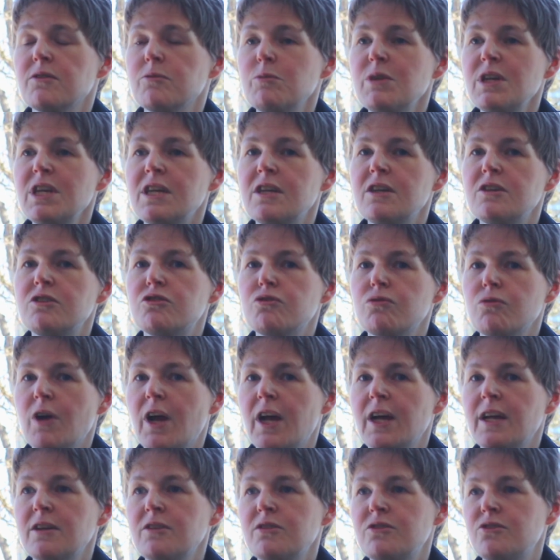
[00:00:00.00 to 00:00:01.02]
for me,
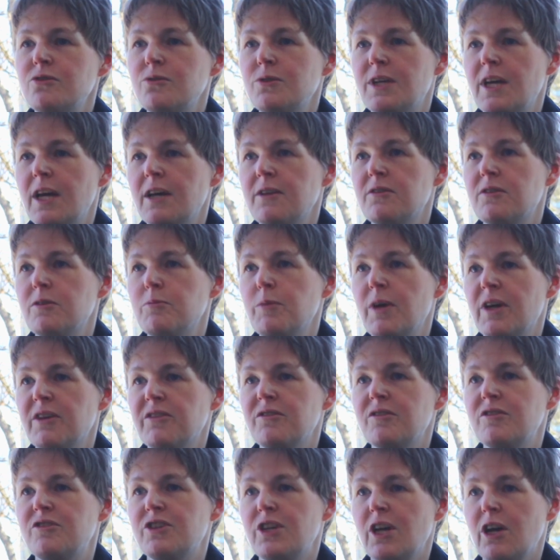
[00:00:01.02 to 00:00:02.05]
trying to get the
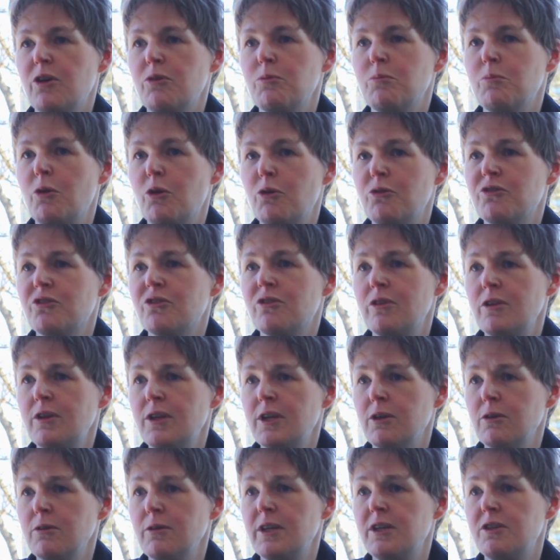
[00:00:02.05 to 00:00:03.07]
message out most
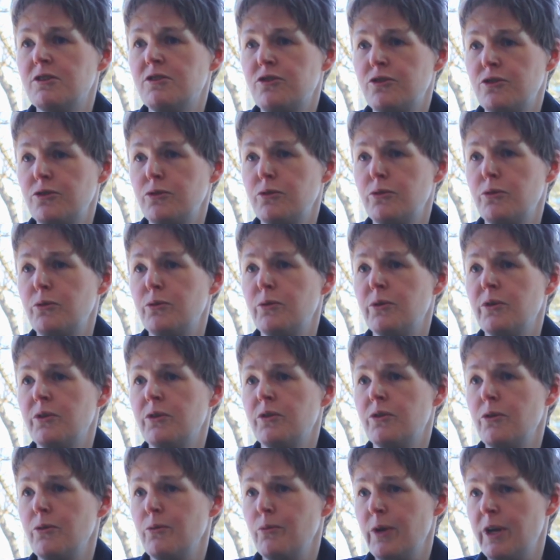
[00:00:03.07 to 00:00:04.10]
clearly to
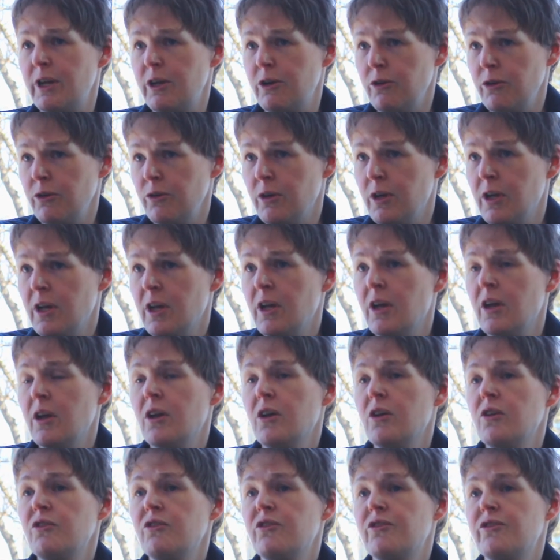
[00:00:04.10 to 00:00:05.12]
the reader.
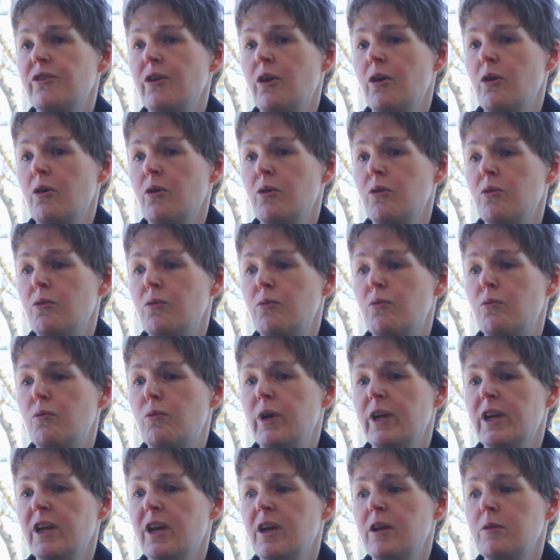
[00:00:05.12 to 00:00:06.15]
So
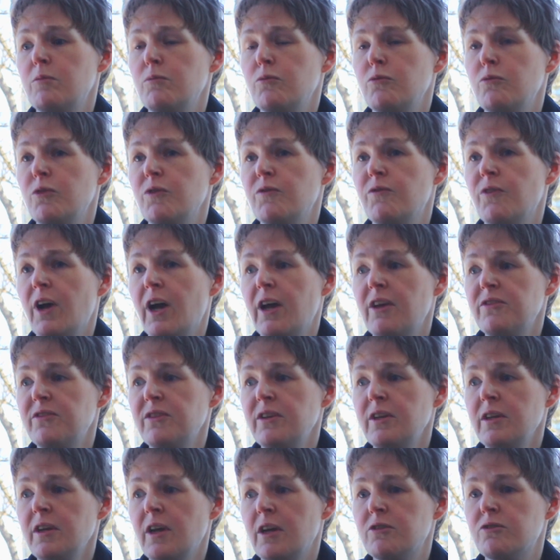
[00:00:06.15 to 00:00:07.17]
when I'm
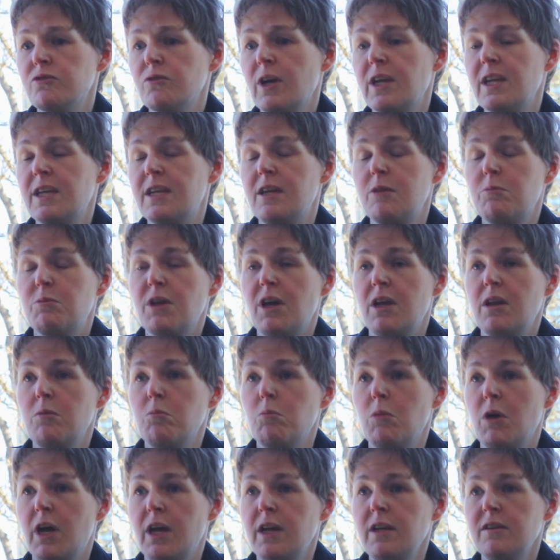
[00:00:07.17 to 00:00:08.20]
revising, I try to keep that
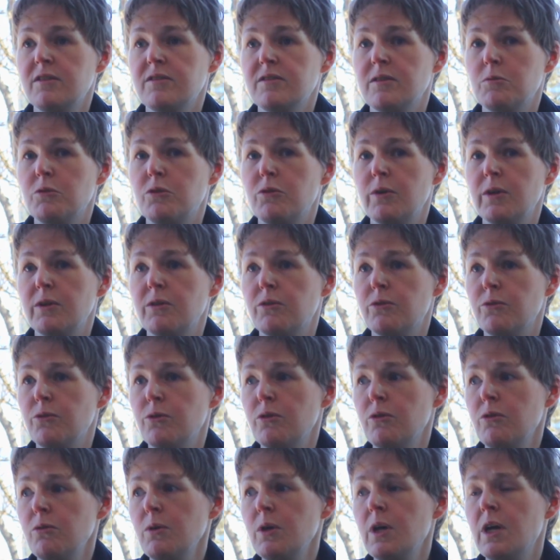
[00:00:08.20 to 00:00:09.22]
in mind as I'm going
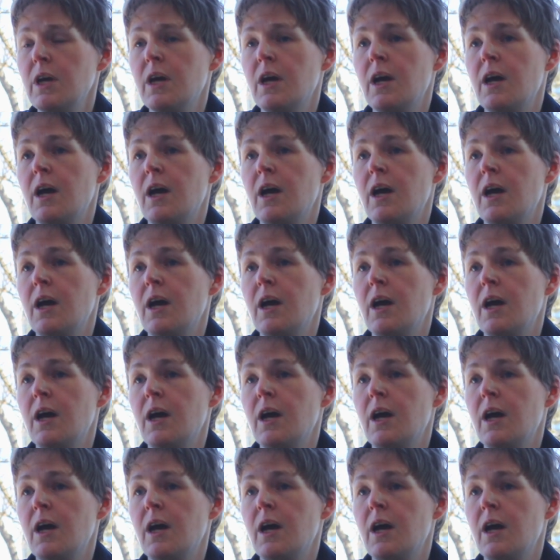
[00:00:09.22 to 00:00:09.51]
through.